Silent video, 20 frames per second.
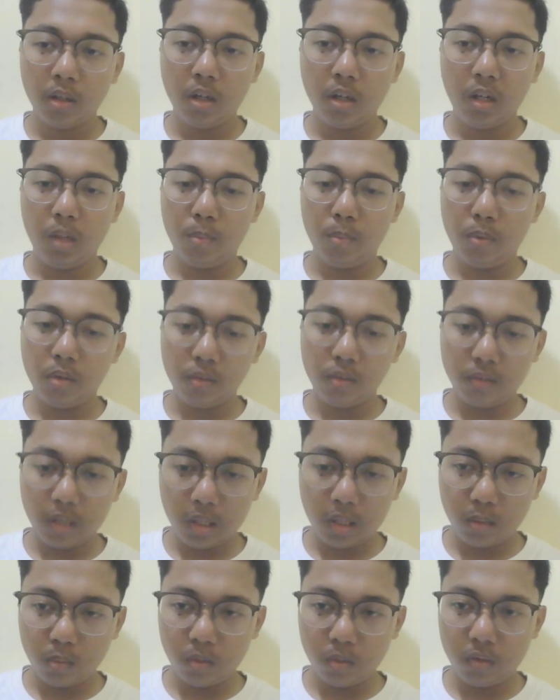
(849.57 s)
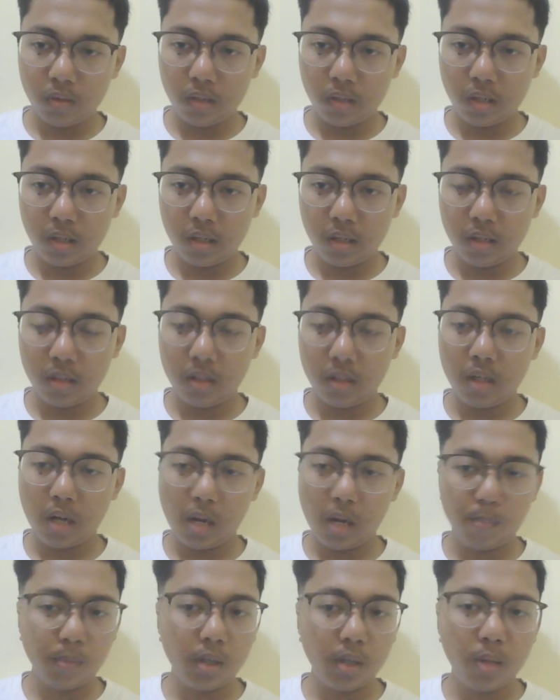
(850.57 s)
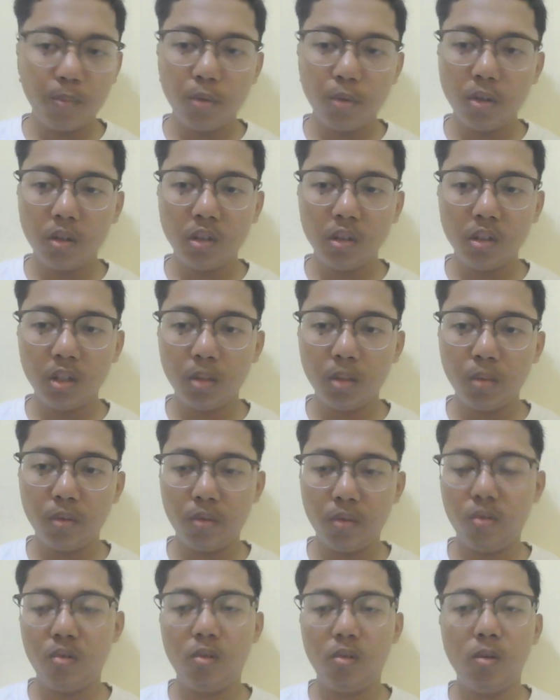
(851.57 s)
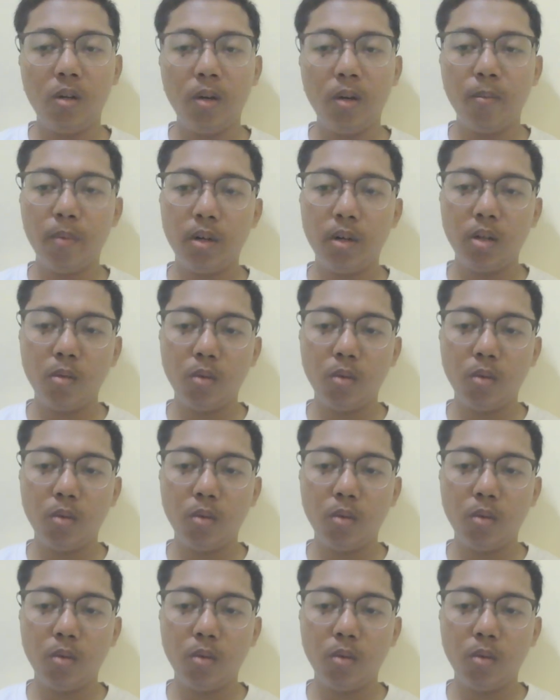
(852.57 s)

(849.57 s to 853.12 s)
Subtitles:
I apologize once again. I'm Galang Buana Gangga with the student number